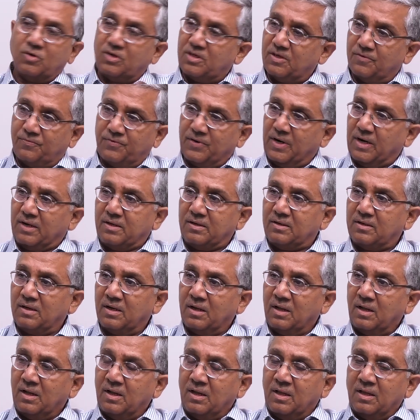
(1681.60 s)
different
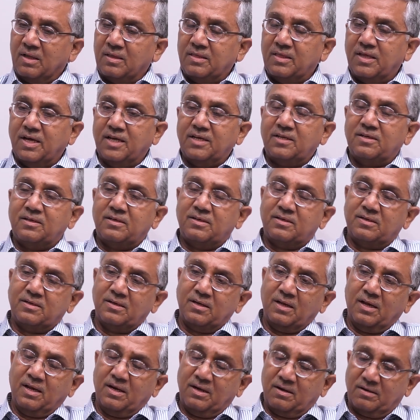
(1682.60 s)
that
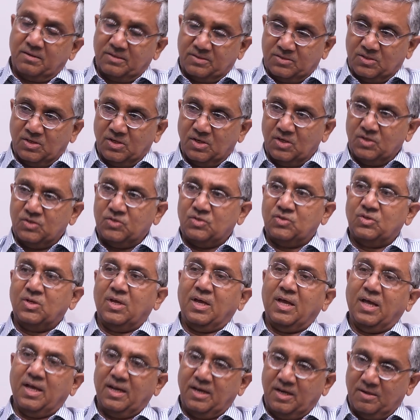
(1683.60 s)
in research
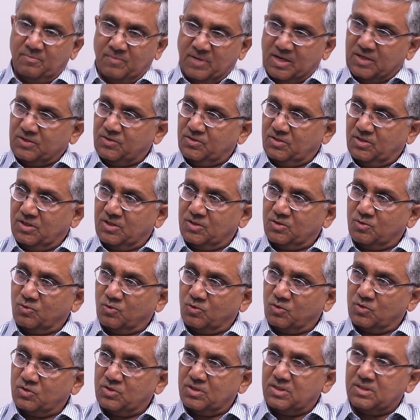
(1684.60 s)
and in master's
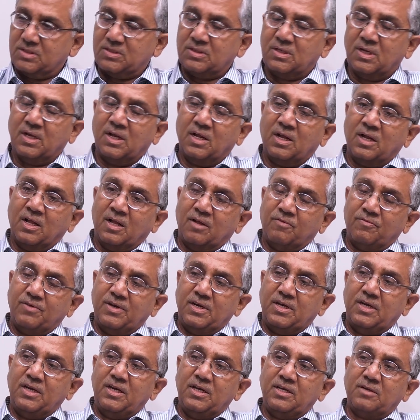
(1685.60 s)
courses,
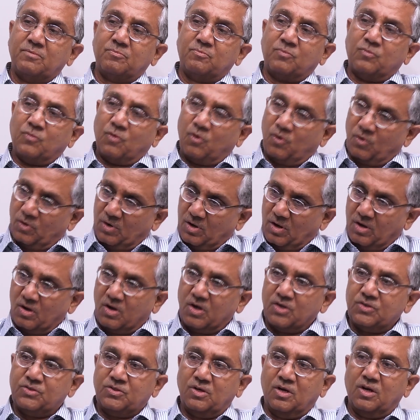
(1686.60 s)
we need more
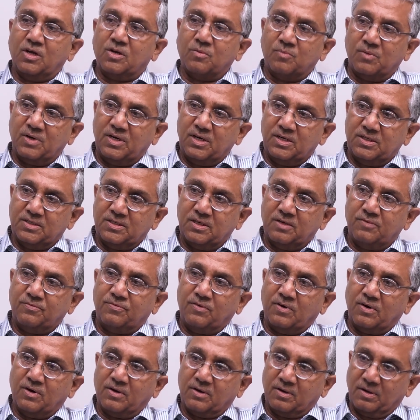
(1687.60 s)
hostel accommodation
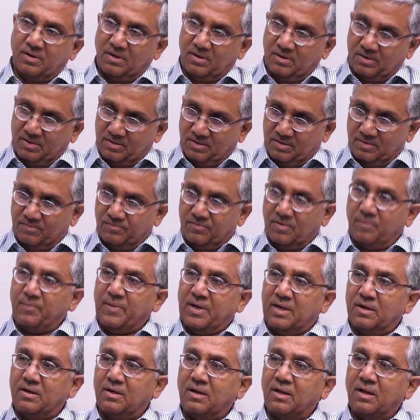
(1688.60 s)
for
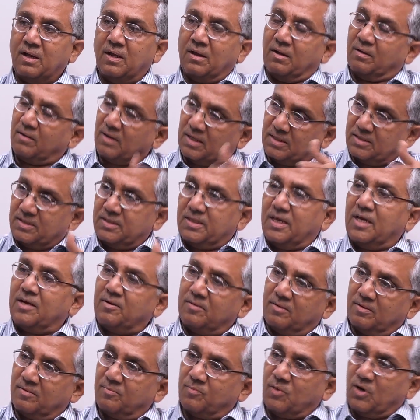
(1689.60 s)
women rather
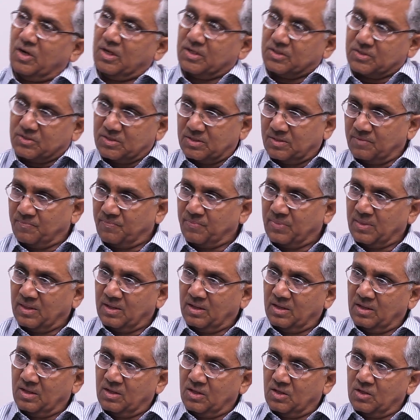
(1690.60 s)
than boys.
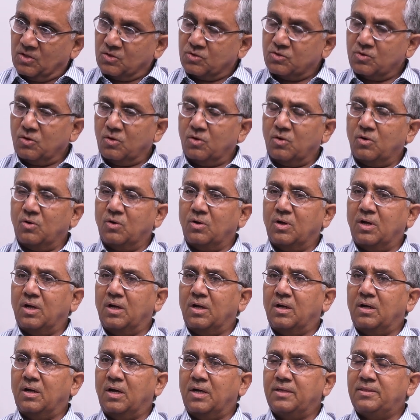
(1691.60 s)

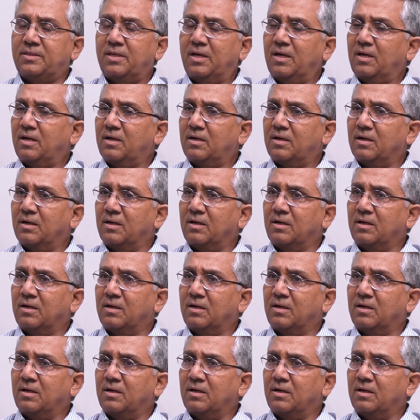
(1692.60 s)
So I think